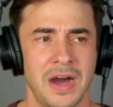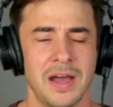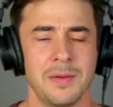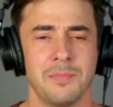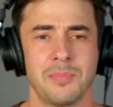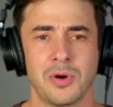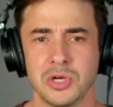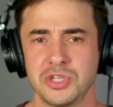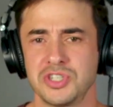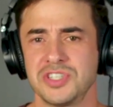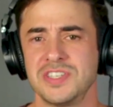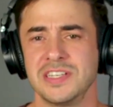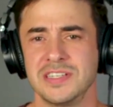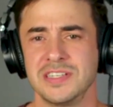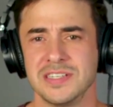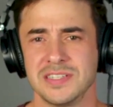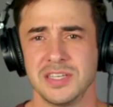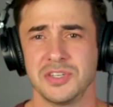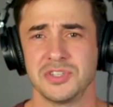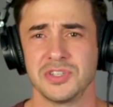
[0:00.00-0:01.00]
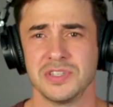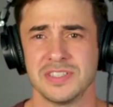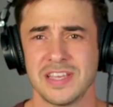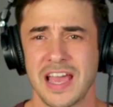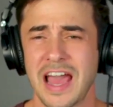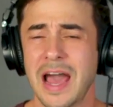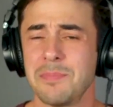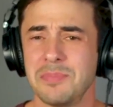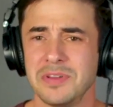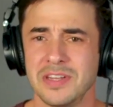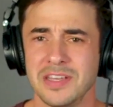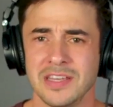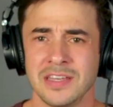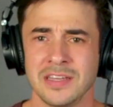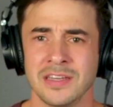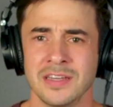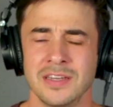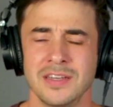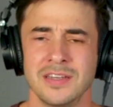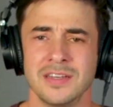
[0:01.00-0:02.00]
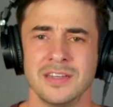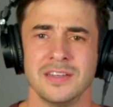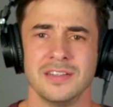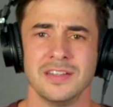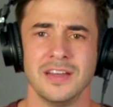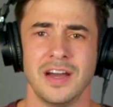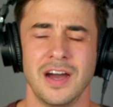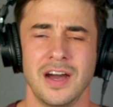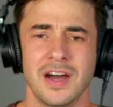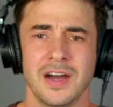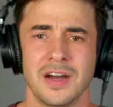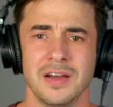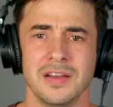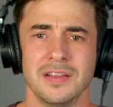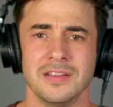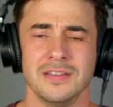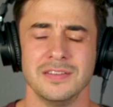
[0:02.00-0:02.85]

purchasing decisions happening, uh,